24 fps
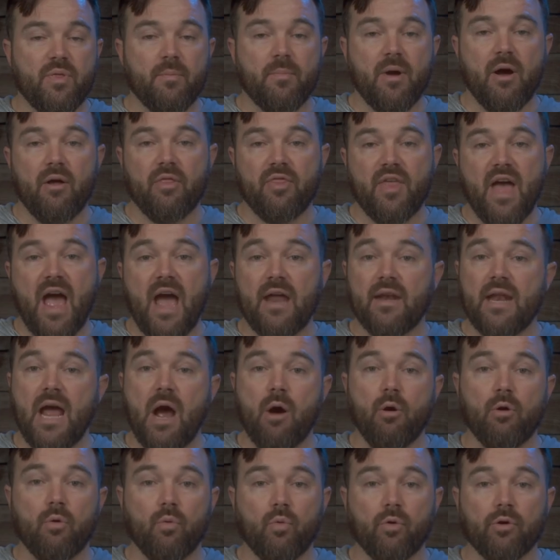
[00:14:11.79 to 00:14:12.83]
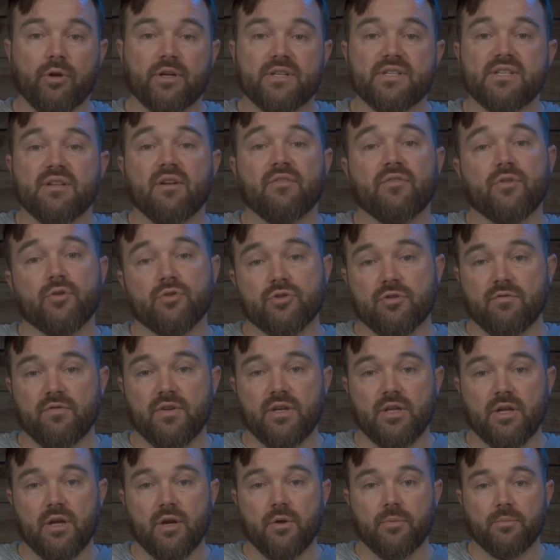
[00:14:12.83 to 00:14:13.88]
about that and how it works in a future
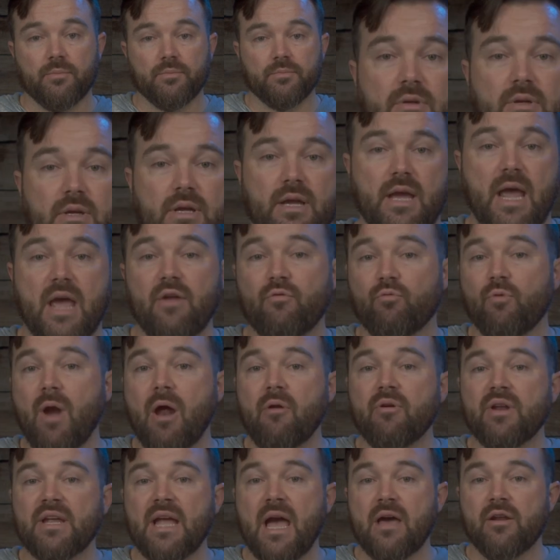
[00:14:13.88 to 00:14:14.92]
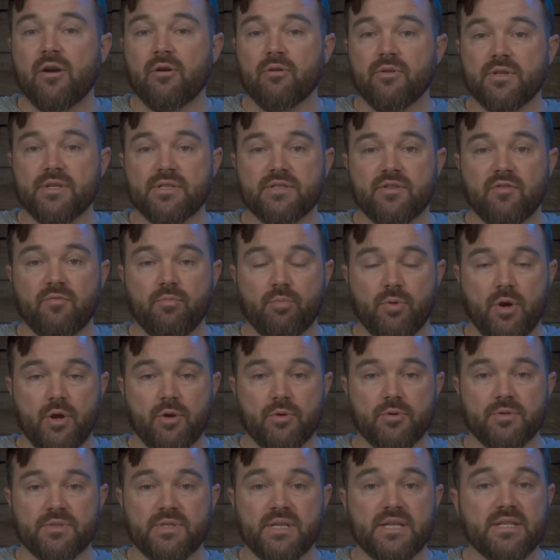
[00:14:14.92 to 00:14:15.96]
video. And rounding out our list of
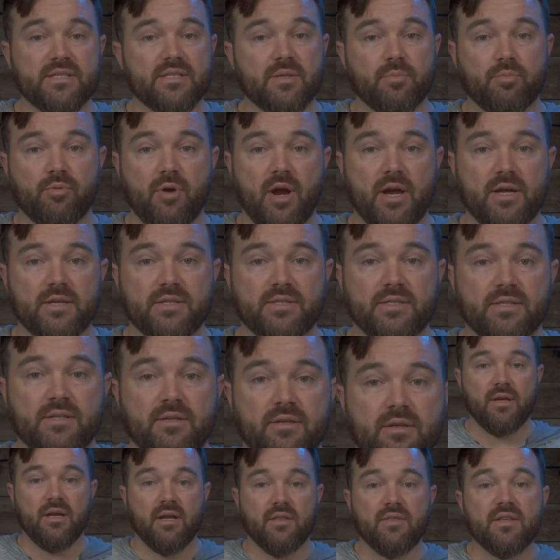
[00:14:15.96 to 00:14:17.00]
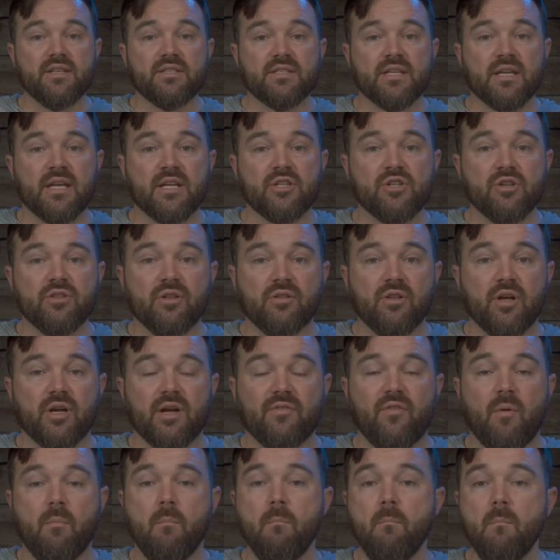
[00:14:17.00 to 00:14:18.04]
pros is the price. These can get you the look
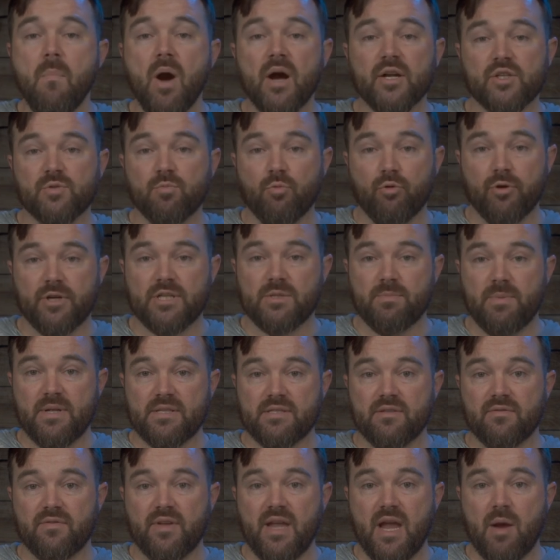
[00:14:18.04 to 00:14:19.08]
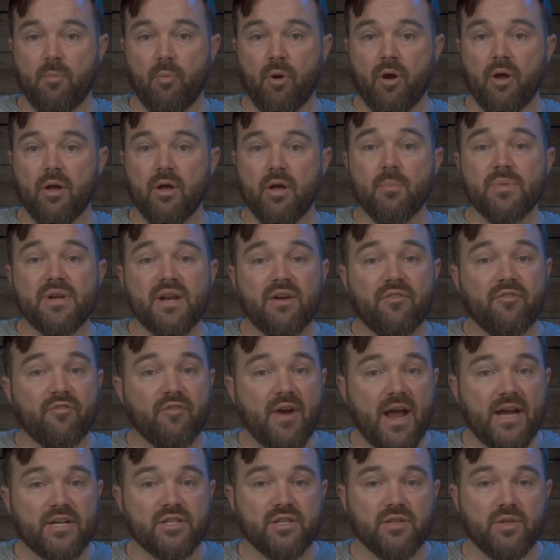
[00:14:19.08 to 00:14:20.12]
of a much more expensive camera, but at a
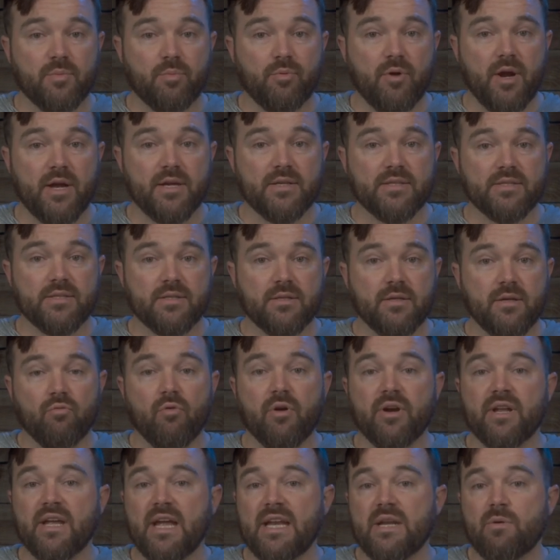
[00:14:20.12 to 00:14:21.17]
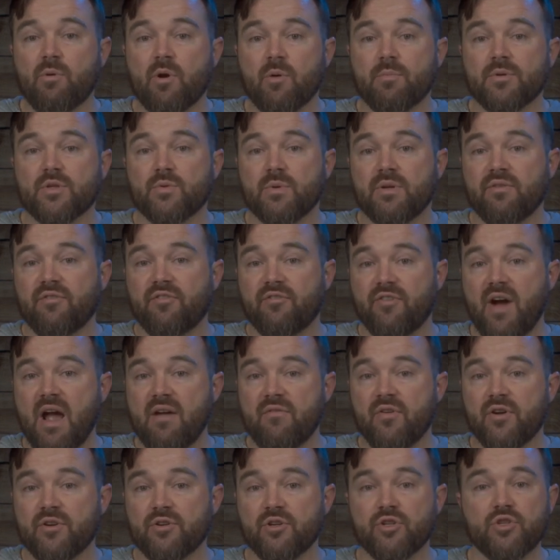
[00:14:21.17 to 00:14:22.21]
fraction of the price, running anywhere between
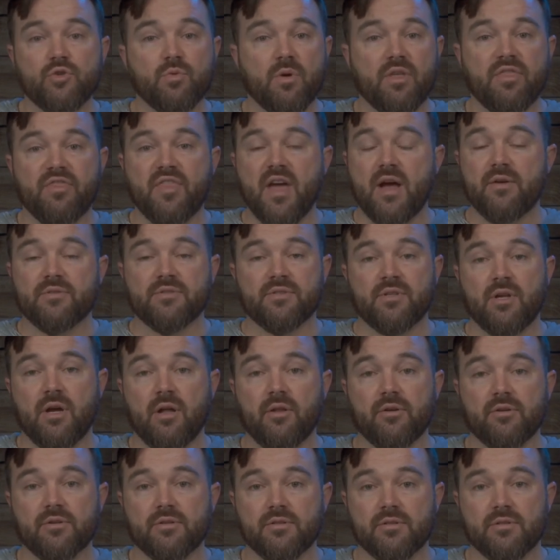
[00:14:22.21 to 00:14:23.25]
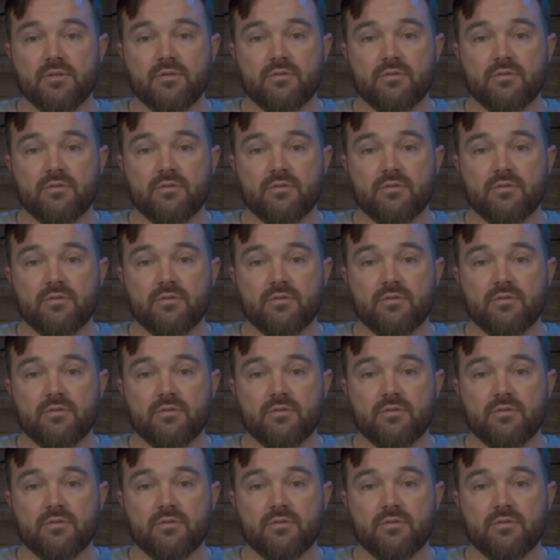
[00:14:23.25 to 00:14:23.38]
$500 to $1,000.